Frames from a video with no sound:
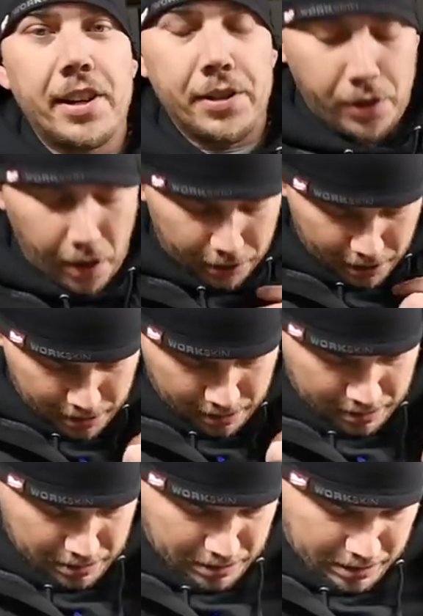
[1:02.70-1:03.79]
Construction.
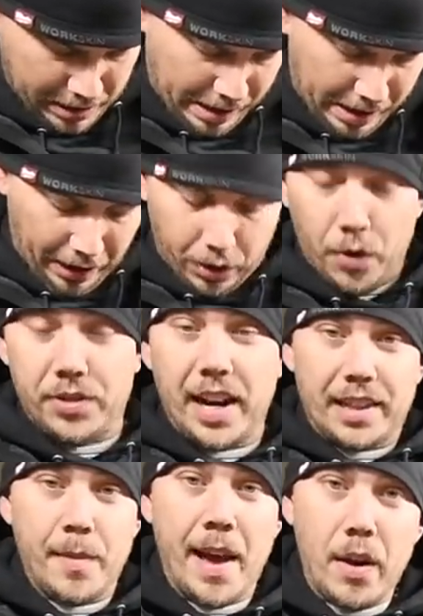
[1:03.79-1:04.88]
Go check
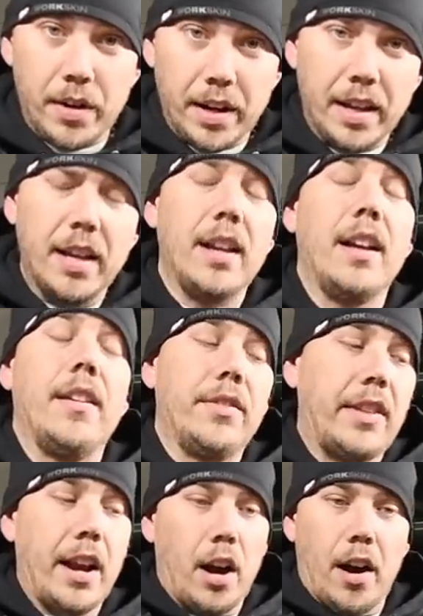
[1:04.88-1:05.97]
them out.
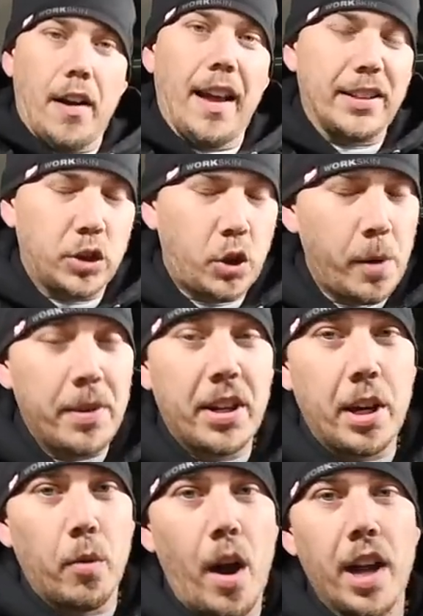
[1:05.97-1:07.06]
They are an extremely
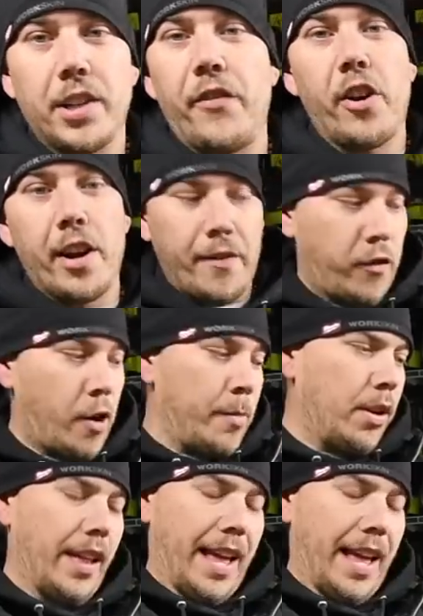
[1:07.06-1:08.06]
good watch, very informative,